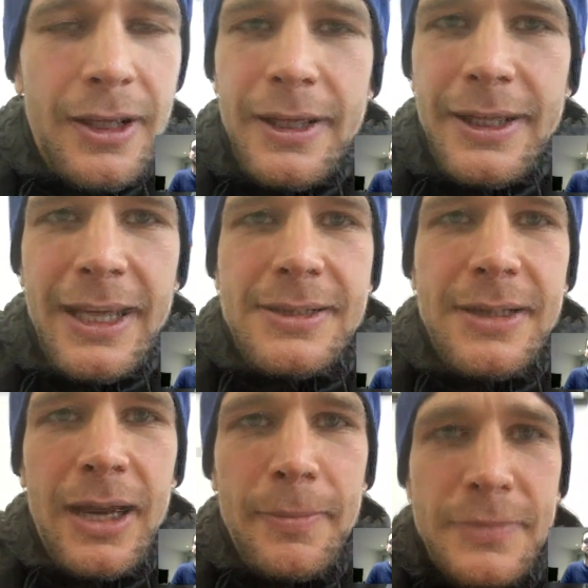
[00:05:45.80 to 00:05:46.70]
Yes,
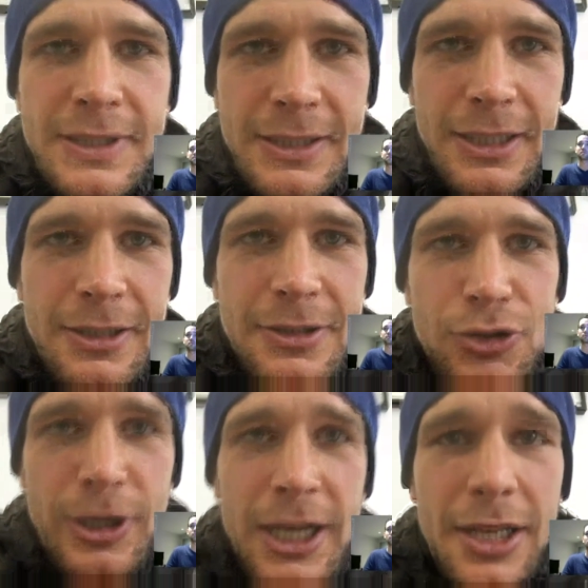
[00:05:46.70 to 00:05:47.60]
I'm still
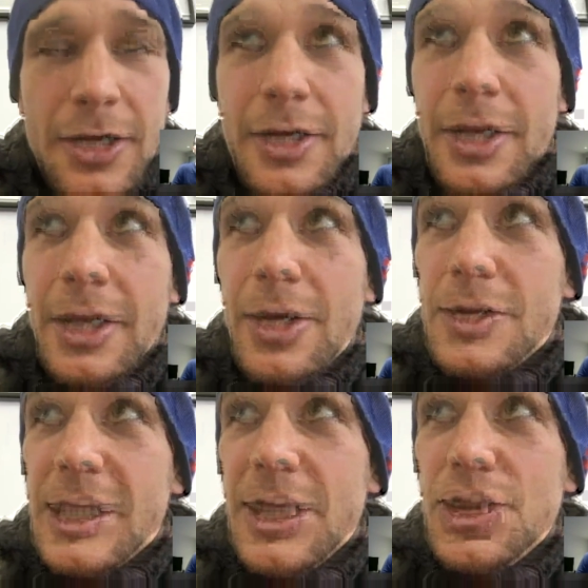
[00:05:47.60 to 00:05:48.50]
training in
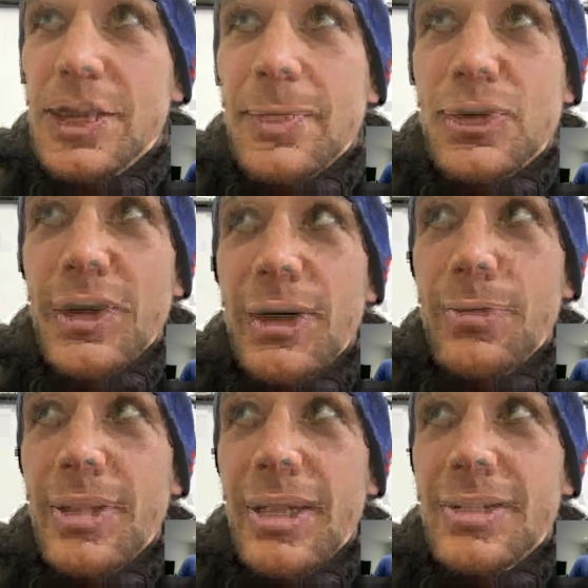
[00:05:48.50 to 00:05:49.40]
Los Angeles. I'm training
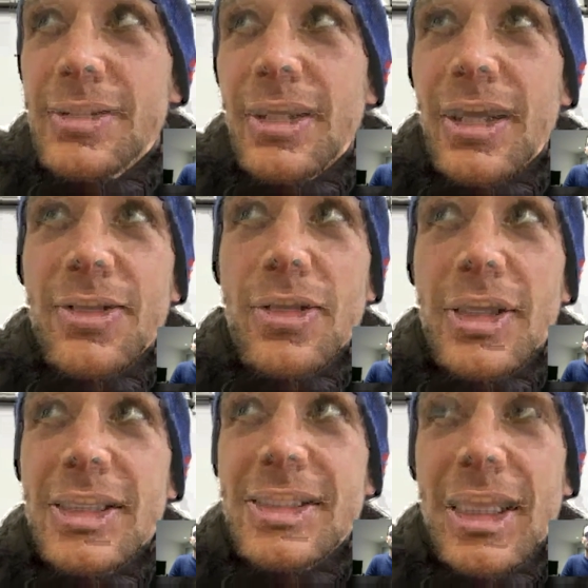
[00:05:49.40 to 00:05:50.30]
with Anthony Hardong
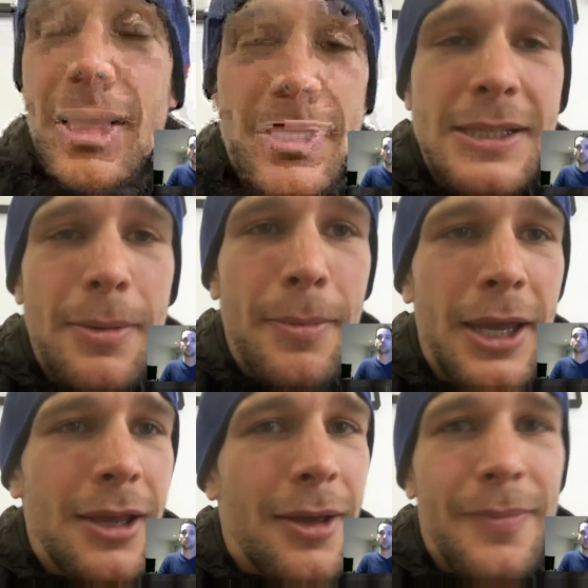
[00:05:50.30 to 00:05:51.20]
at Dynamics
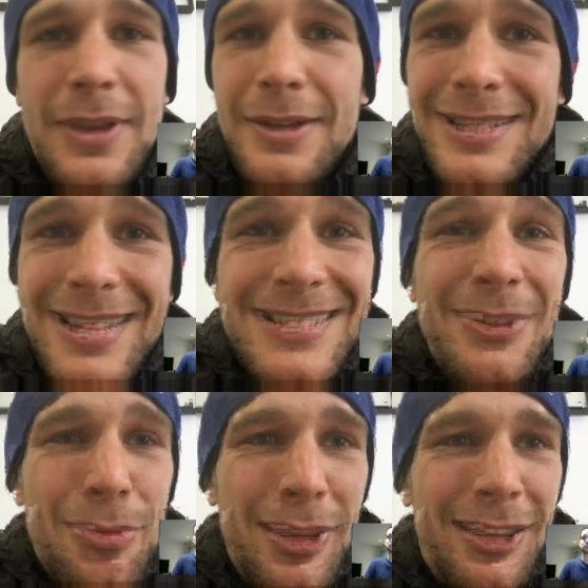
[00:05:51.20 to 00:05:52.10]
MMA. Here's the
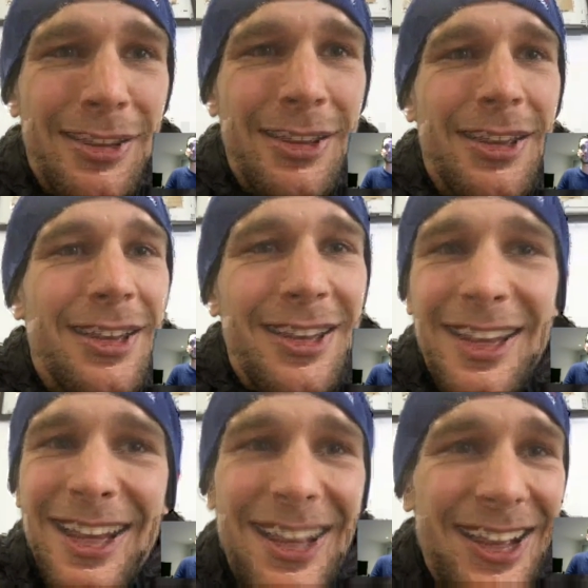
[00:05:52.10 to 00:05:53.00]
thing.
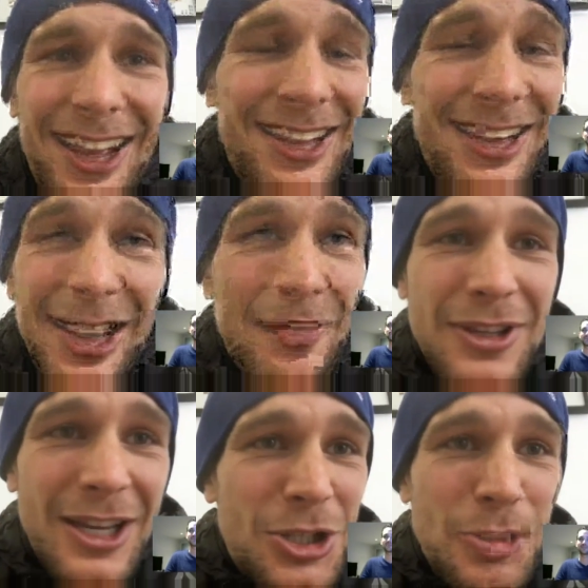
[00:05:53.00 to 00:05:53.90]
I love the
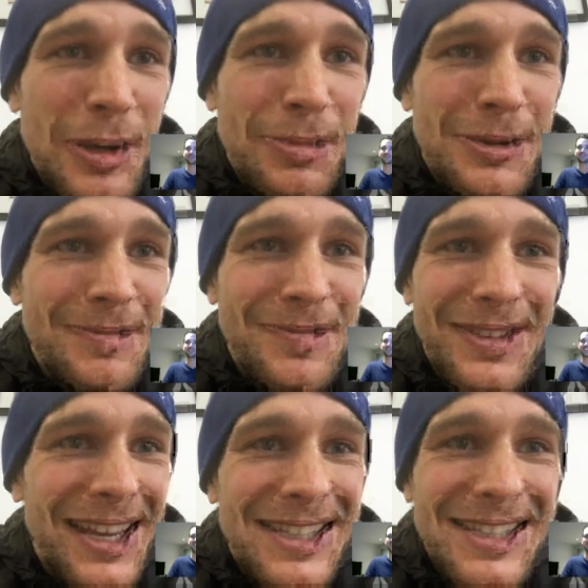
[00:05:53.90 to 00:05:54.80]
Dutch people.
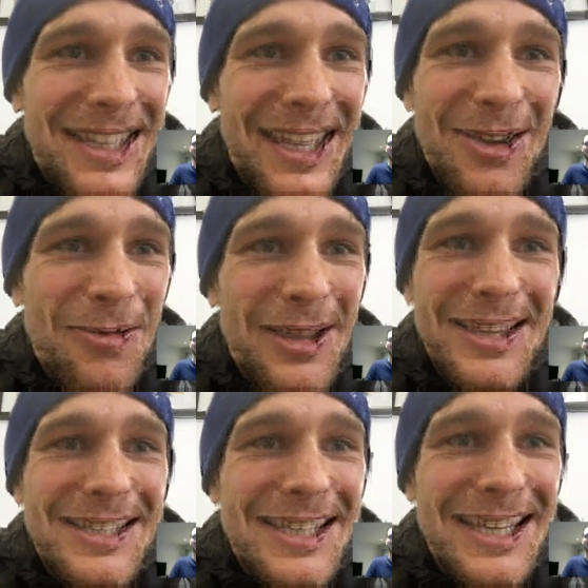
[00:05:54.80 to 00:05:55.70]
It's like
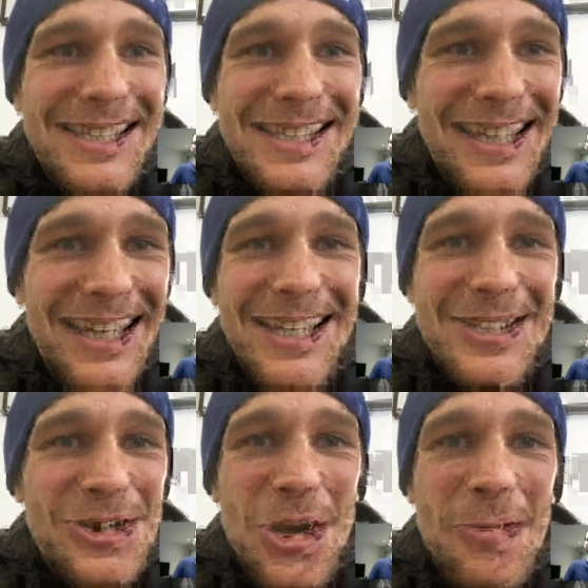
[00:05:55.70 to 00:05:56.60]
it's
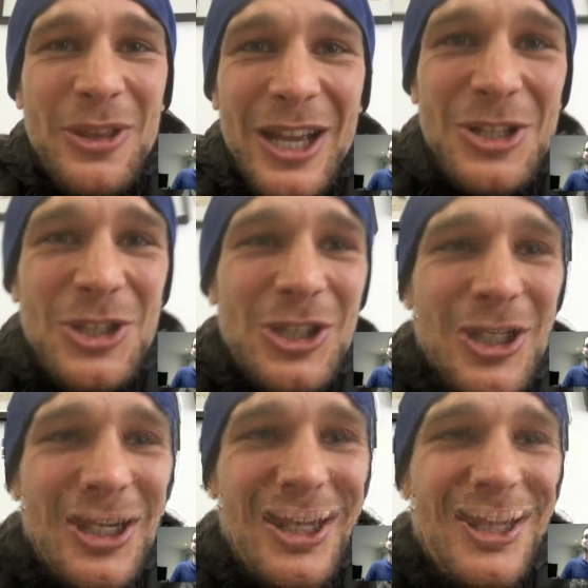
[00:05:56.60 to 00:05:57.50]
a German Dutch
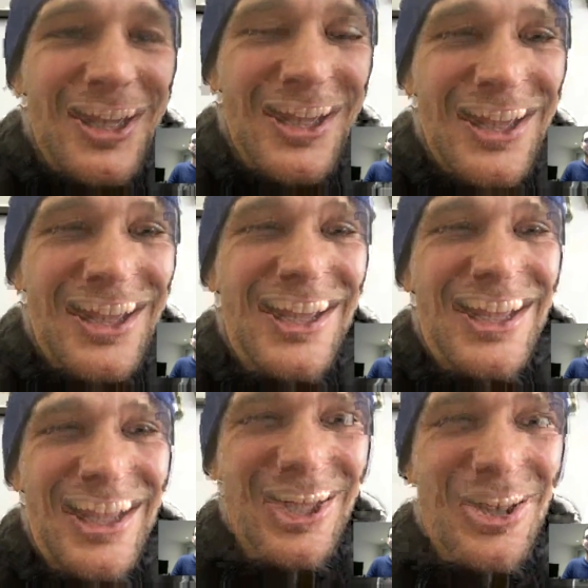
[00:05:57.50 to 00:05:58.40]
connection, you